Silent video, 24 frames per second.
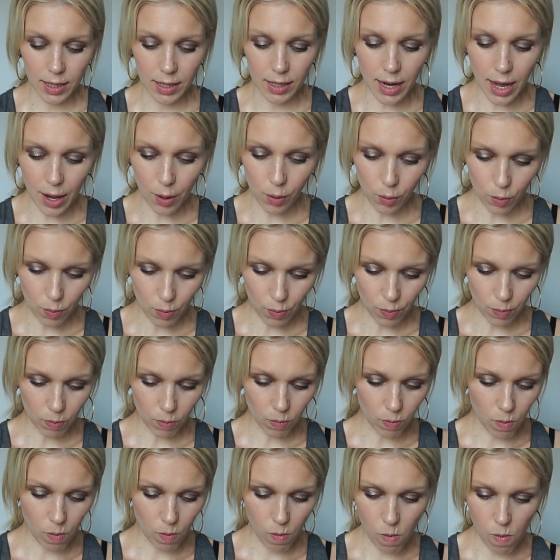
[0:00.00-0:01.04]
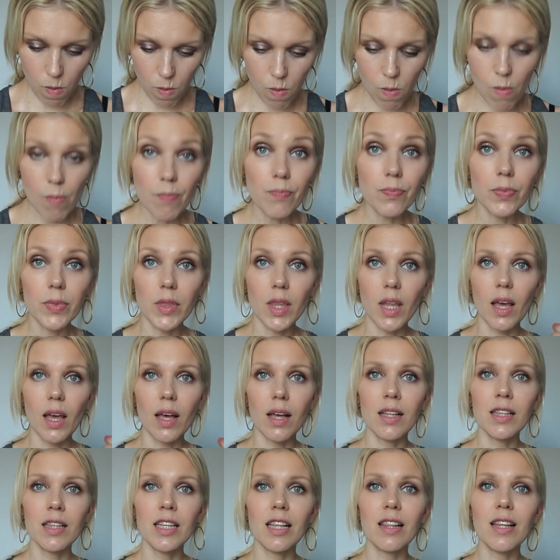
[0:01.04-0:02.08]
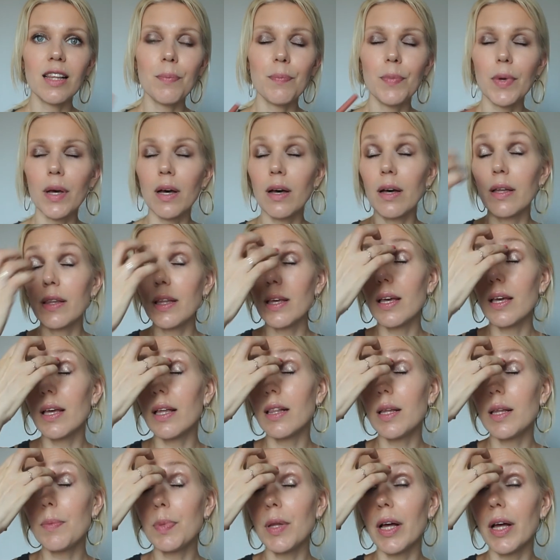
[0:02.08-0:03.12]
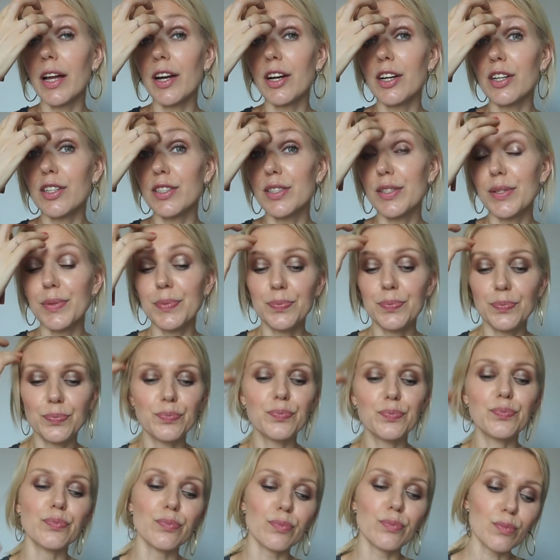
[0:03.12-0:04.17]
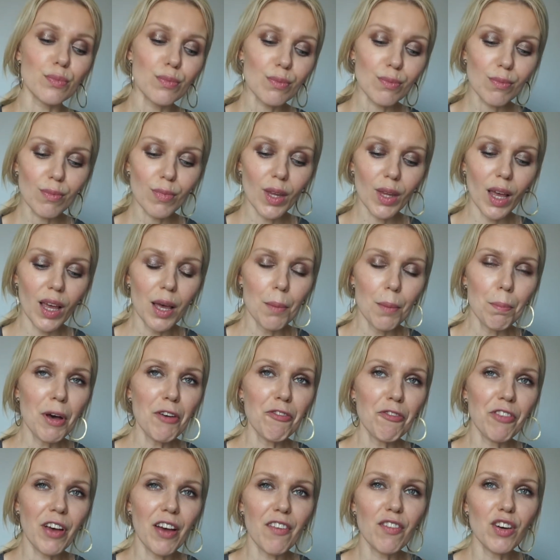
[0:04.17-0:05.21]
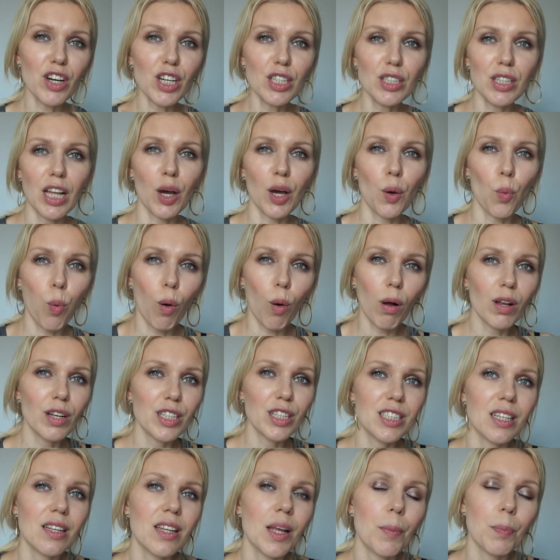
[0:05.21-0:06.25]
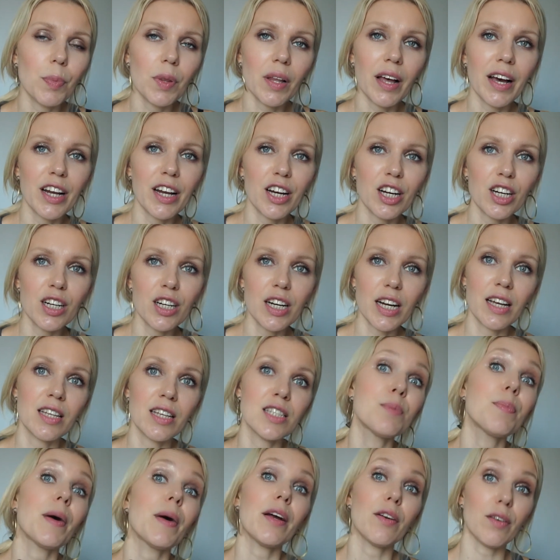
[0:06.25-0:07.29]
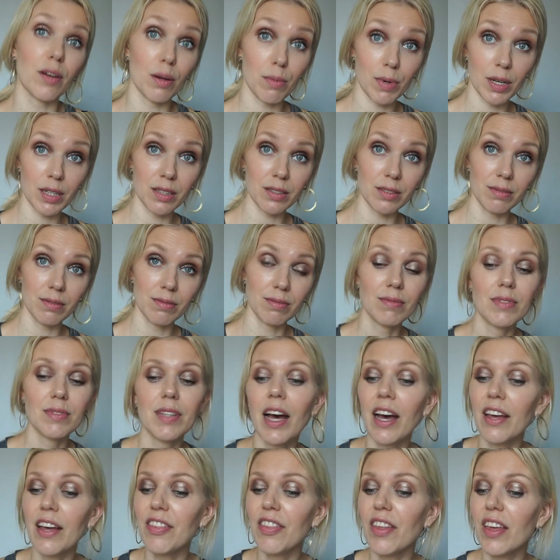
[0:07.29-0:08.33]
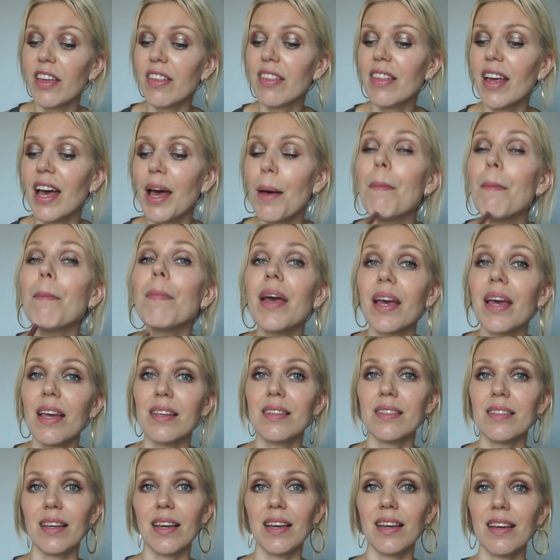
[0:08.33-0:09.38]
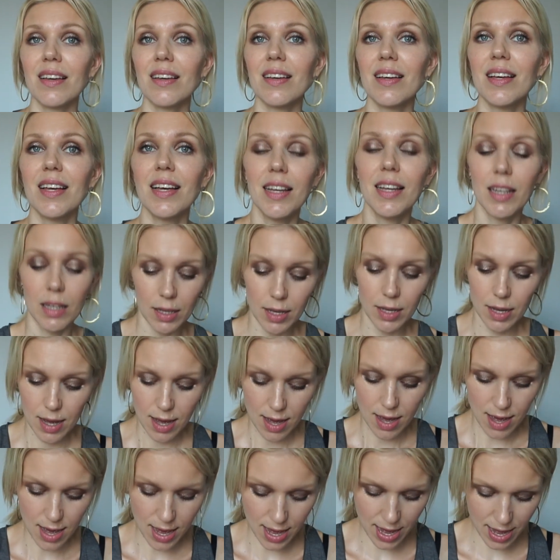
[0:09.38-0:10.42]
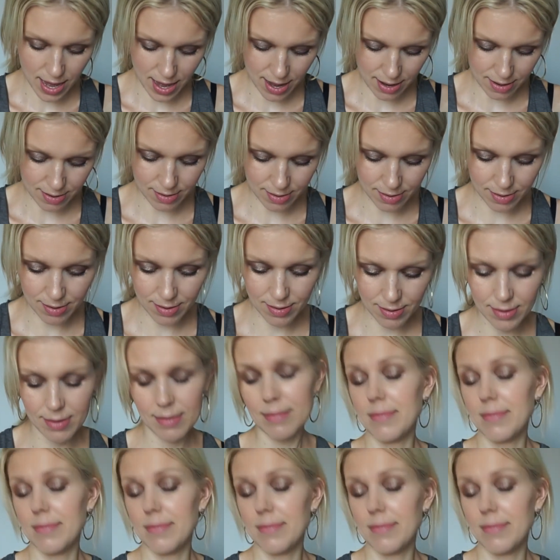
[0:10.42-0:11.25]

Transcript: now the lip, uh, the lip liners. My favorite, the quality lip liner is by Rimmel. I think they're amazing, and